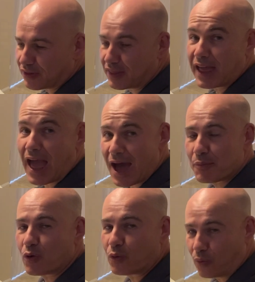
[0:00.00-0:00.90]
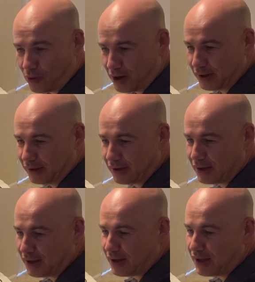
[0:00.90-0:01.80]
the Apple I.
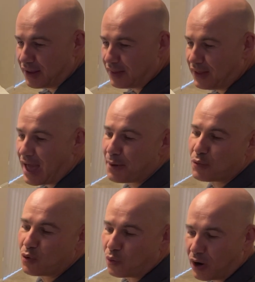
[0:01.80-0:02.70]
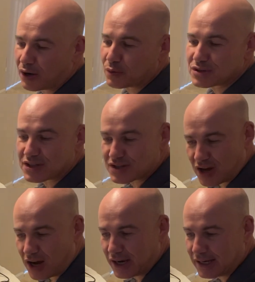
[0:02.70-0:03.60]
The Apple I was
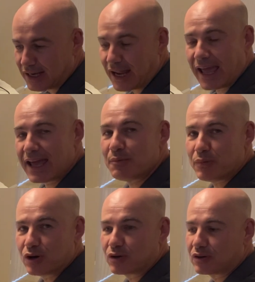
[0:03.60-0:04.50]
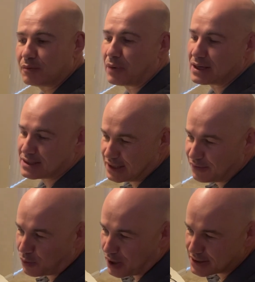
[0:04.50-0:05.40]
designed and hand-built by
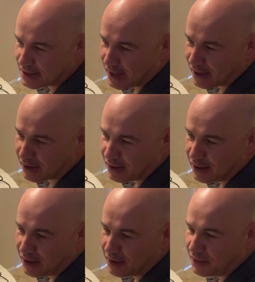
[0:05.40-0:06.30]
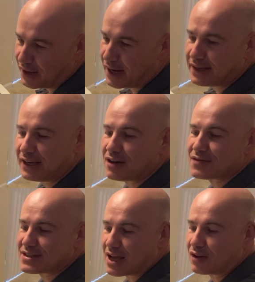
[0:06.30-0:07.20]
Steve Wozniak. The idea
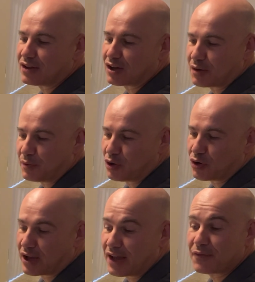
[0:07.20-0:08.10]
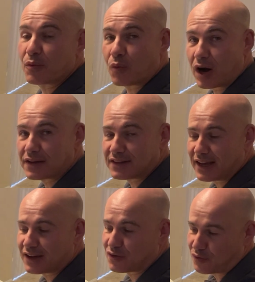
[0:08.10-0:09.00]
of selling the computer came from
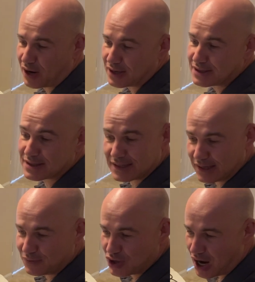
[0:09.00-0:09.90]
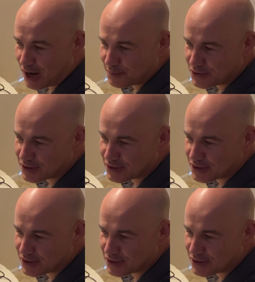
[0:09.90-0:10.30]
Wozniak's friend, Steve Jobs.